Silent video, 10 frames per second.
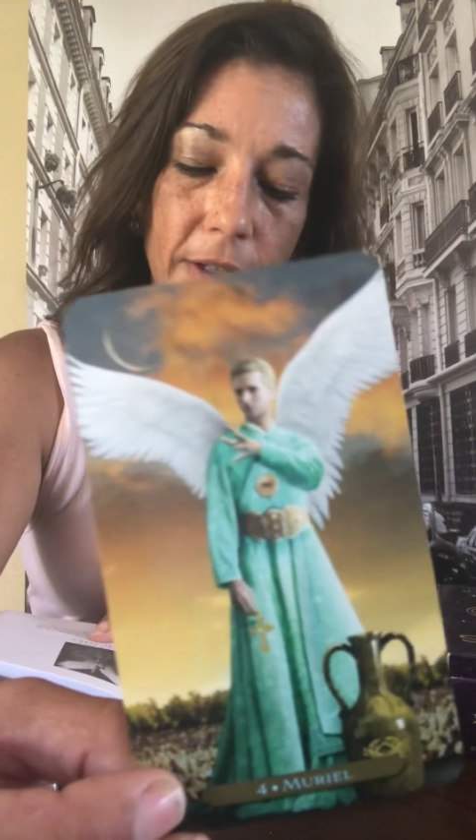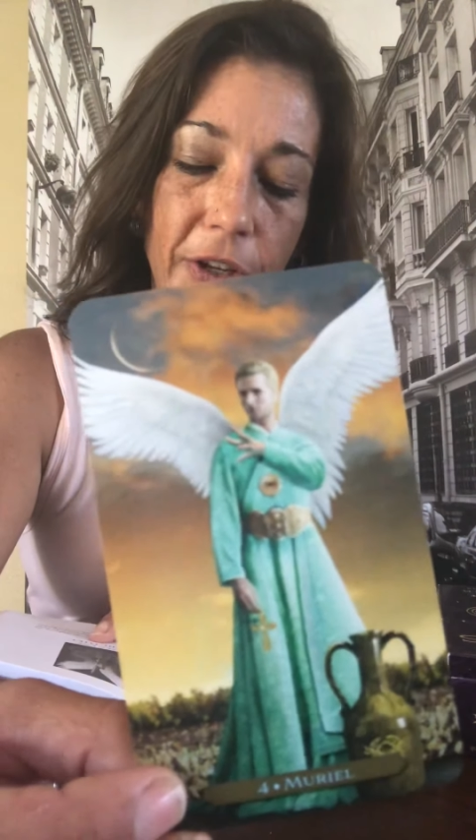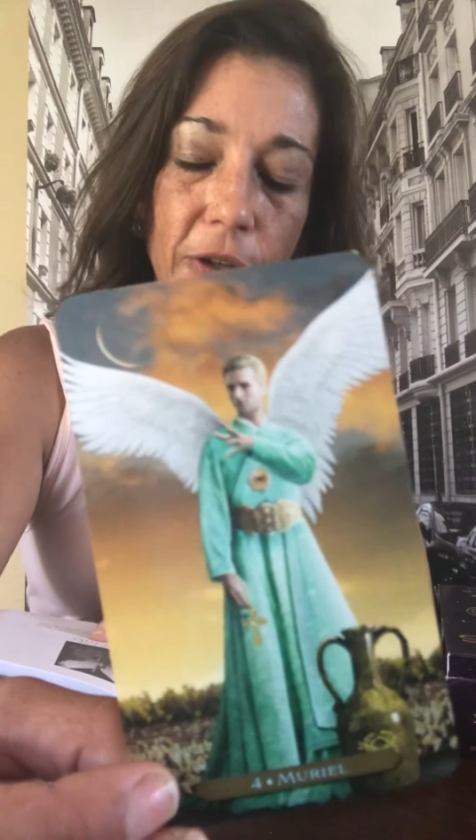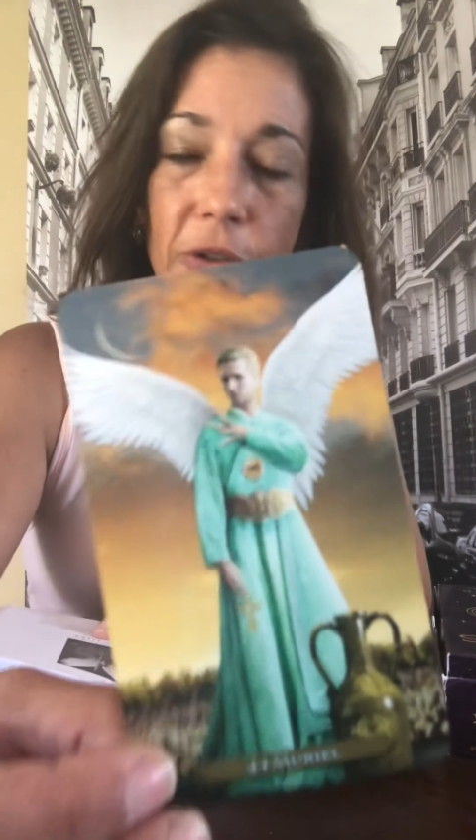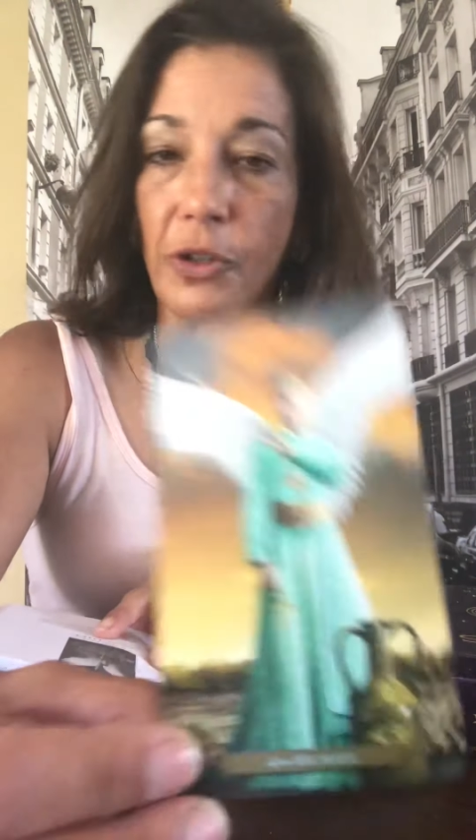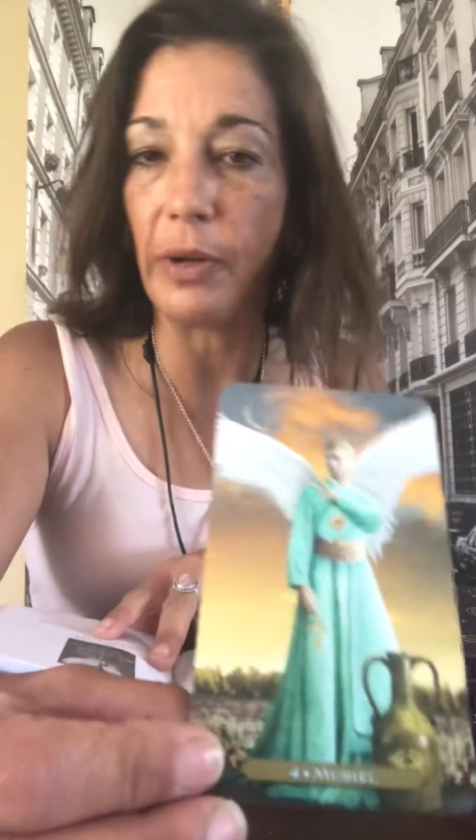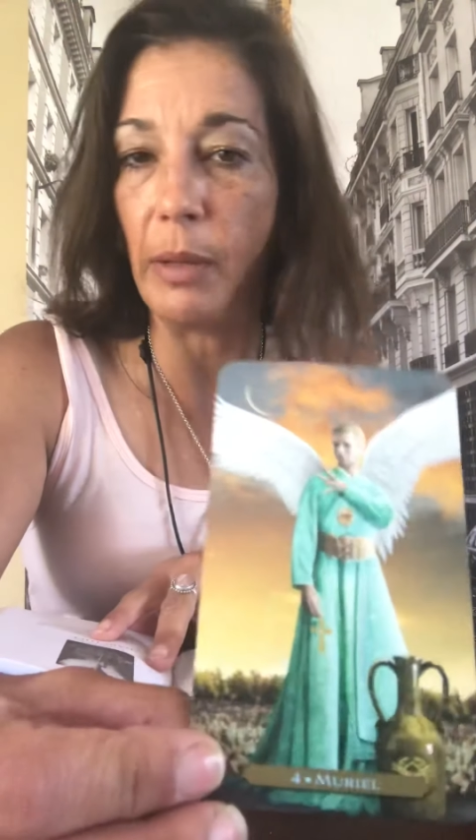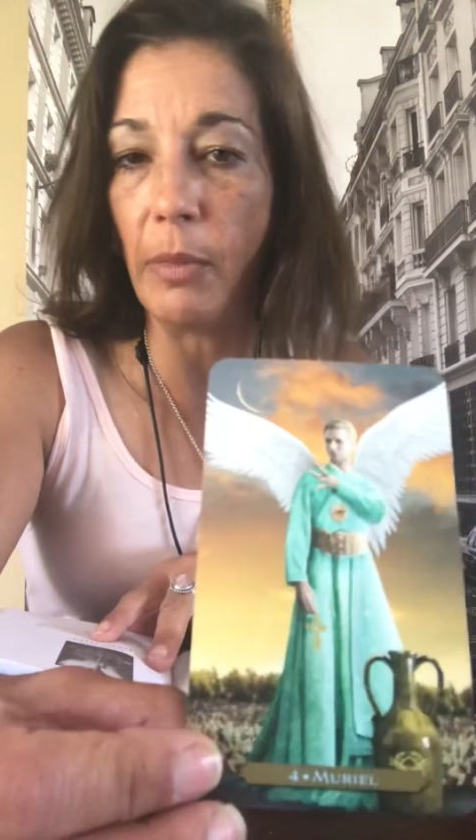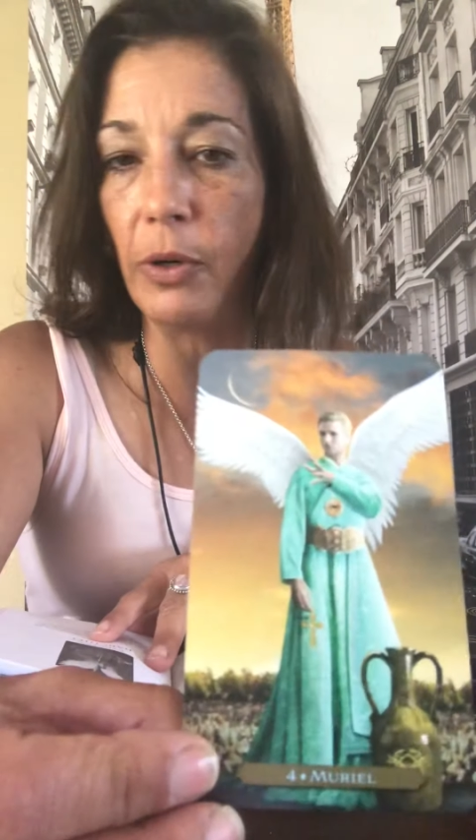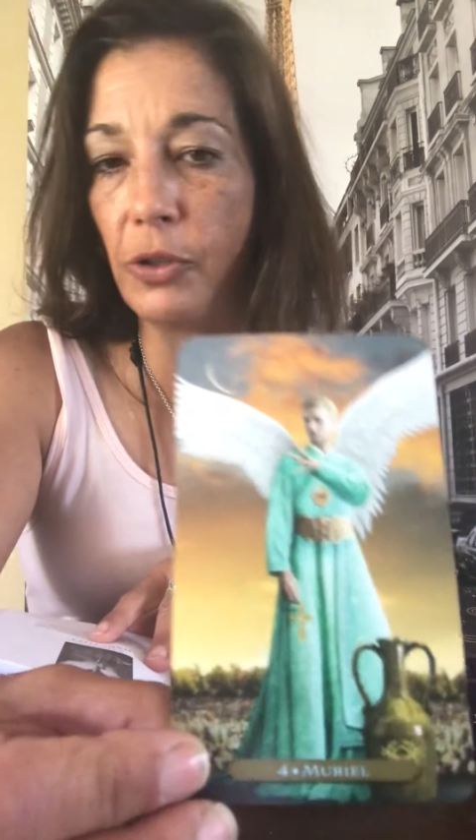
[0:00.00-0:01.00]
to use your
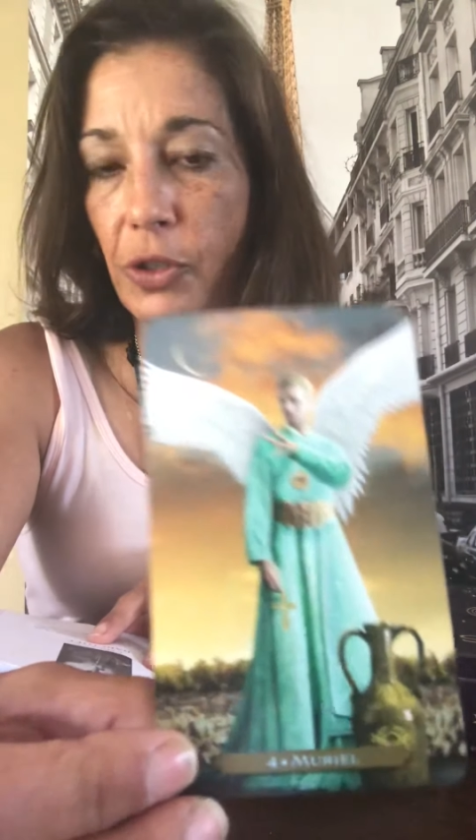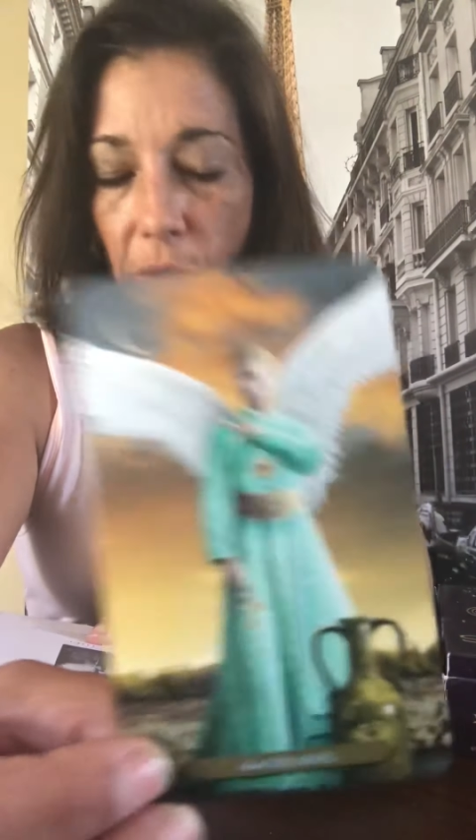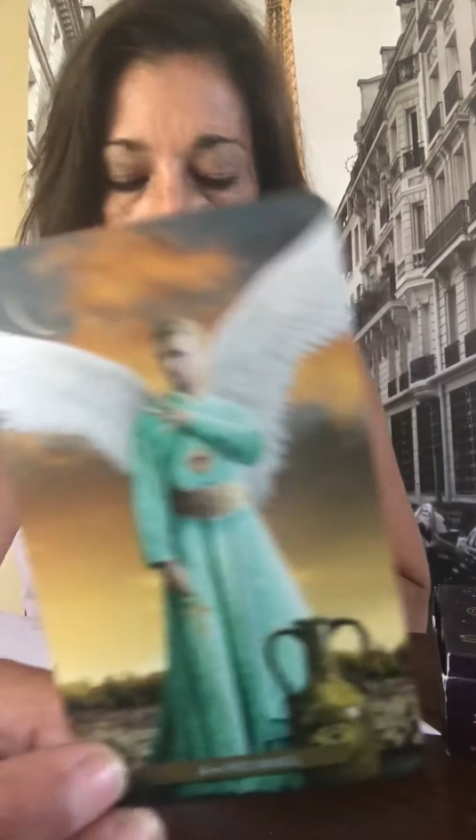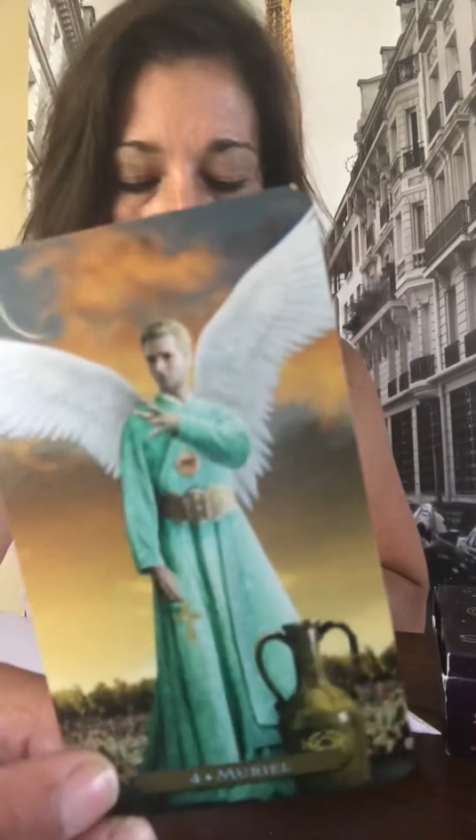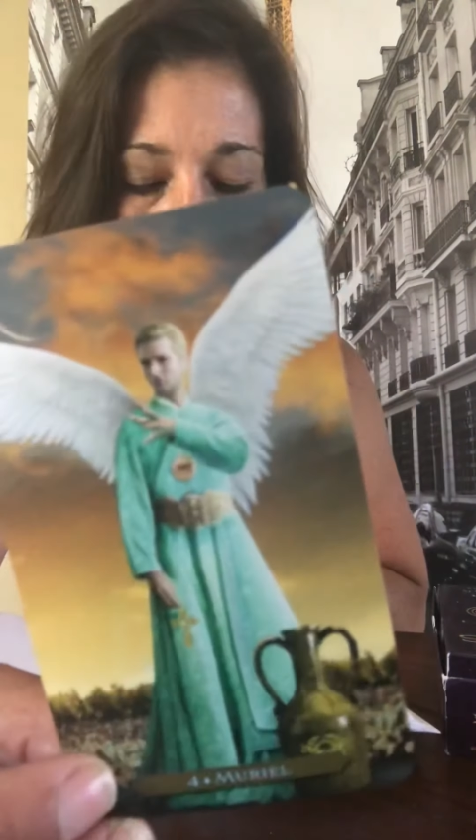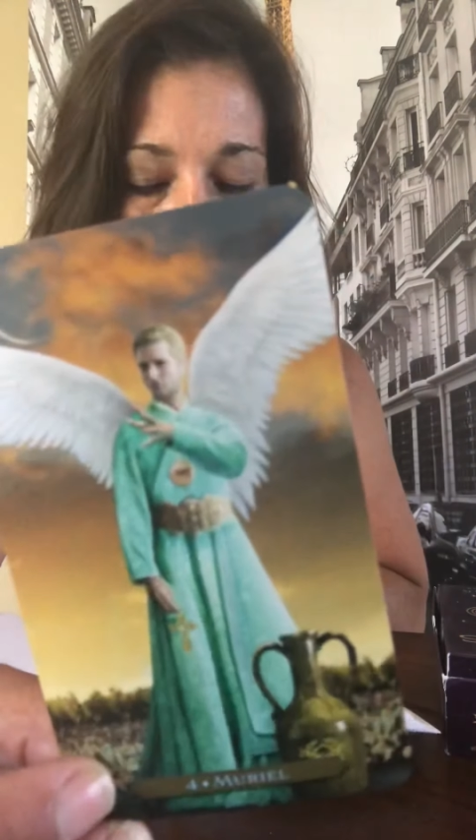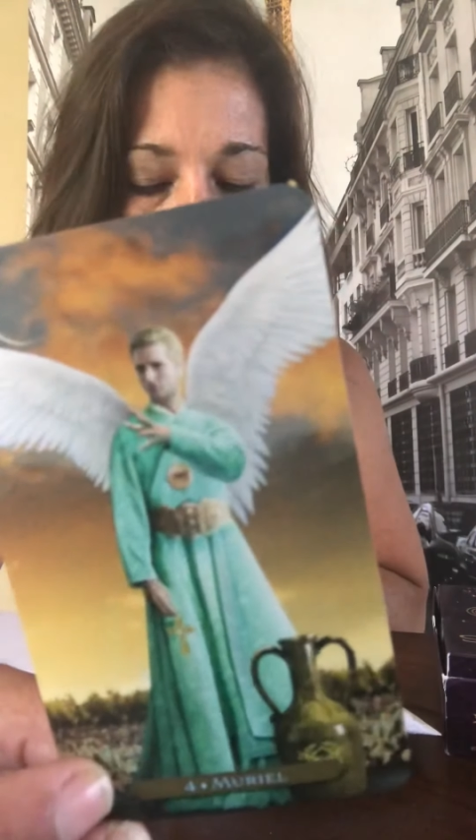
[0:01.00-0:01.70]
emotional